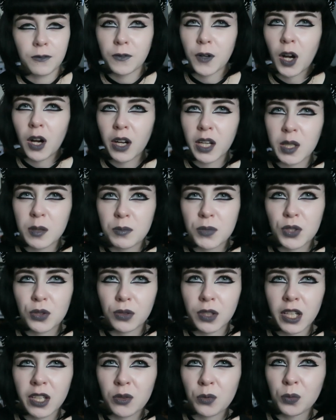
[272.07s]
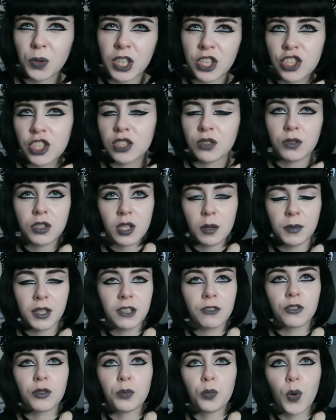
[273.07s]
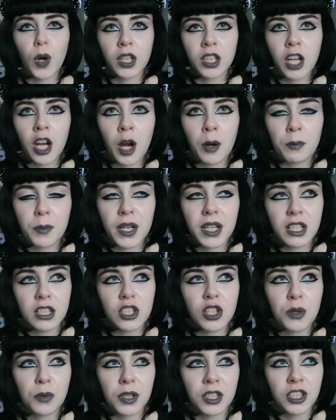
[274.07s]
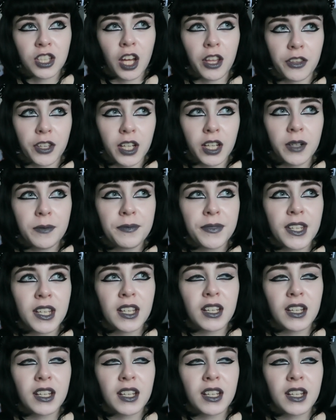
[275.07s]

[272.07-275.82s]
vibes or like wishes or something from one company to another.